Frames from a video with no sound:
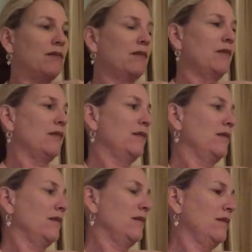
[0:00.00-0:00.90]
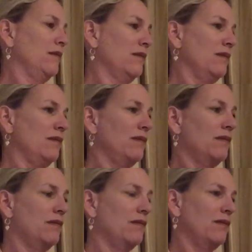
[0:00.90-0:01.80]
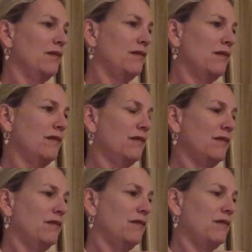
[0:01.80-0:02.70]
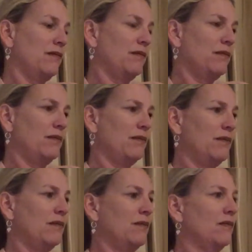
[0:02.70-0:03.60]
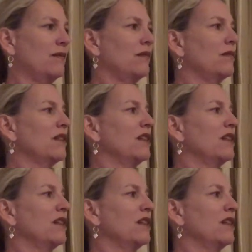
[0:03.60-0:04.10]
(no one is talking)